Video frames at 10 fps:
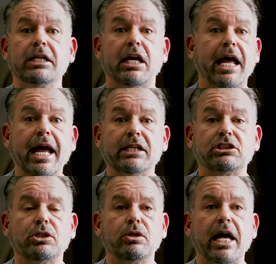Did I
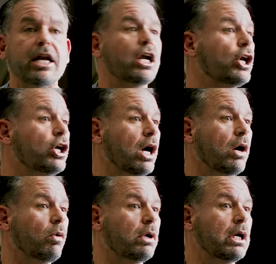ask to do that?
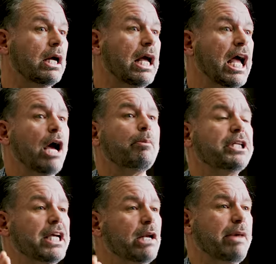No.
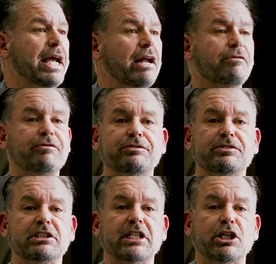But the inmate had
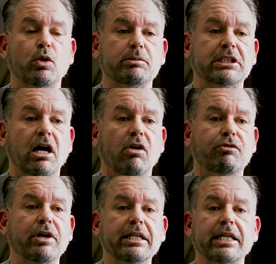said to
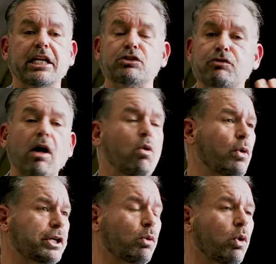himself that he's
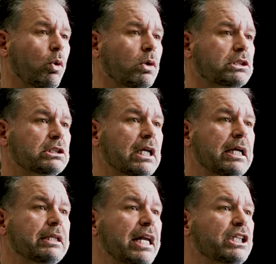following the rules,
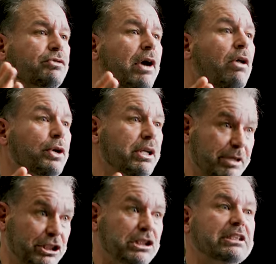that he's following the
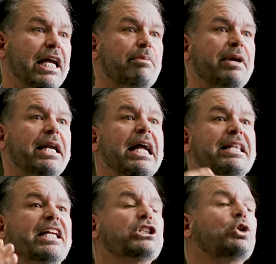mission statement,
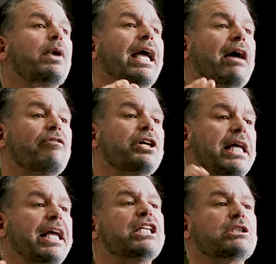that he's doing
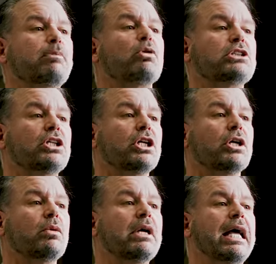everything he's supposed to
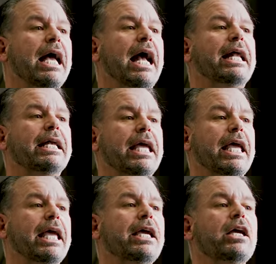do, and
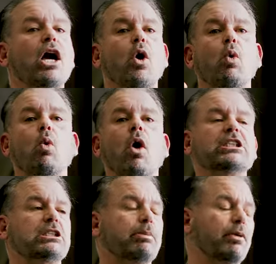he
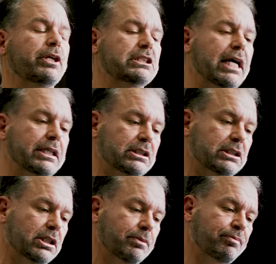wants to be
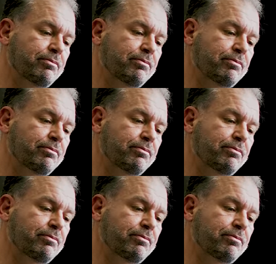resentenced.